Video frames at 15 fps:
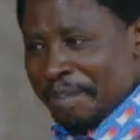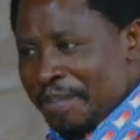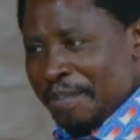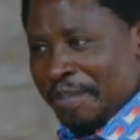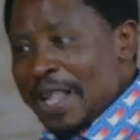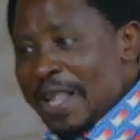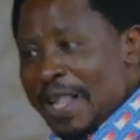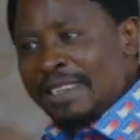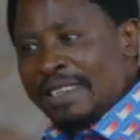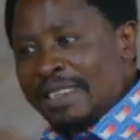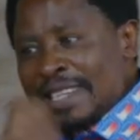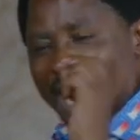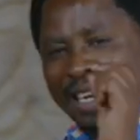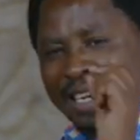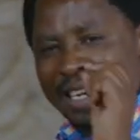Nothing
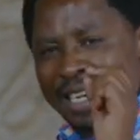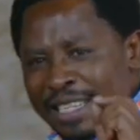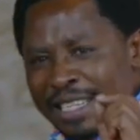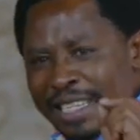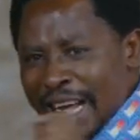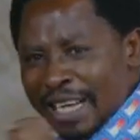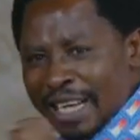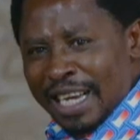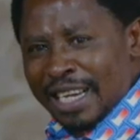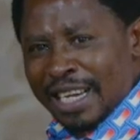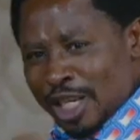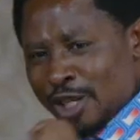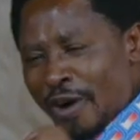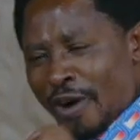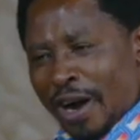and nothing that can
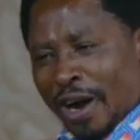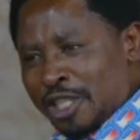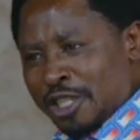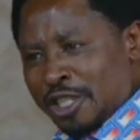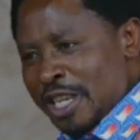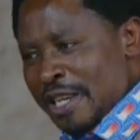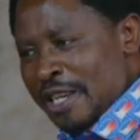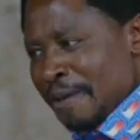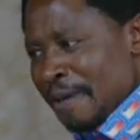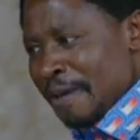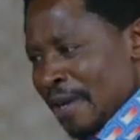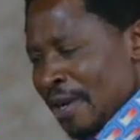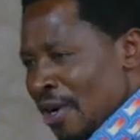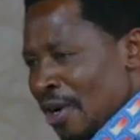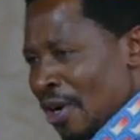disfocus me
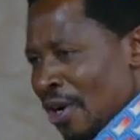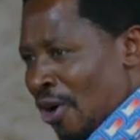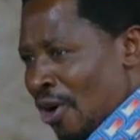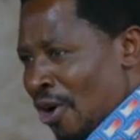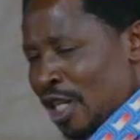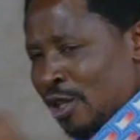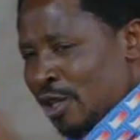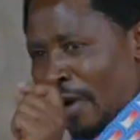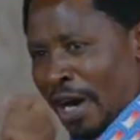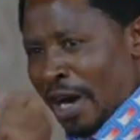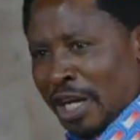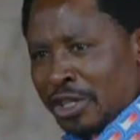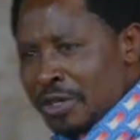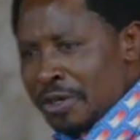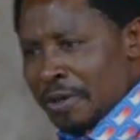or
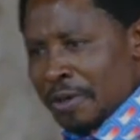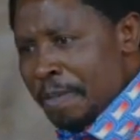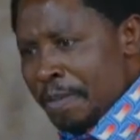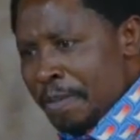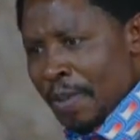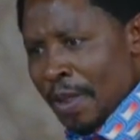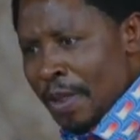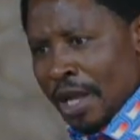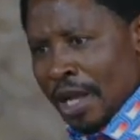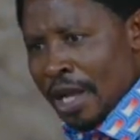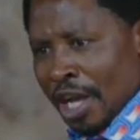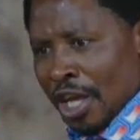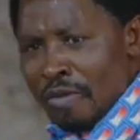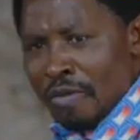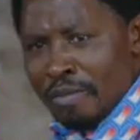disfocus you.
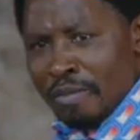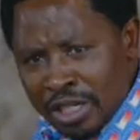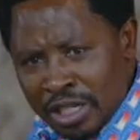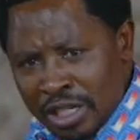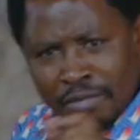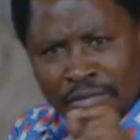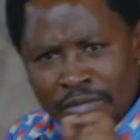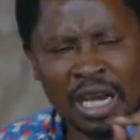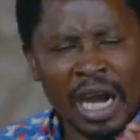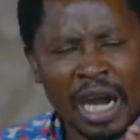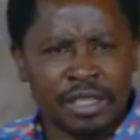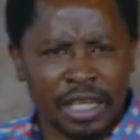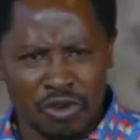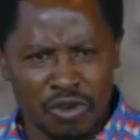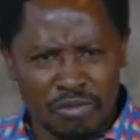You may see me
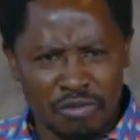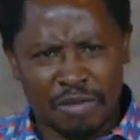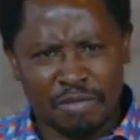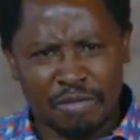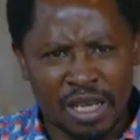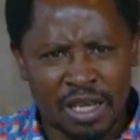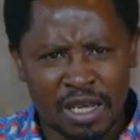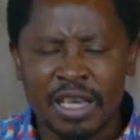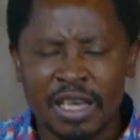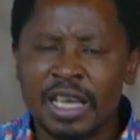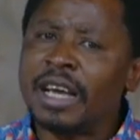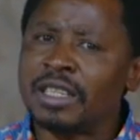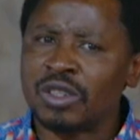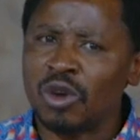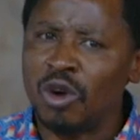as a human being.
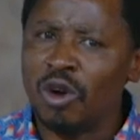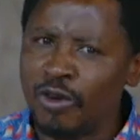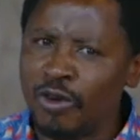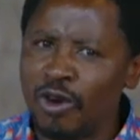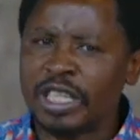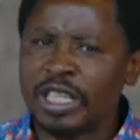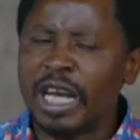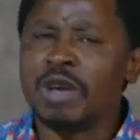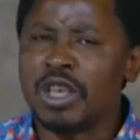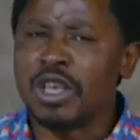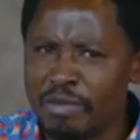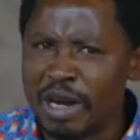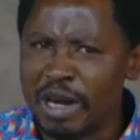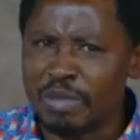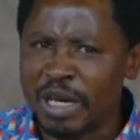Yes, of course, I'm a
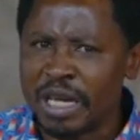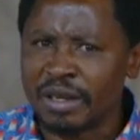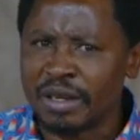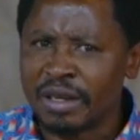human being.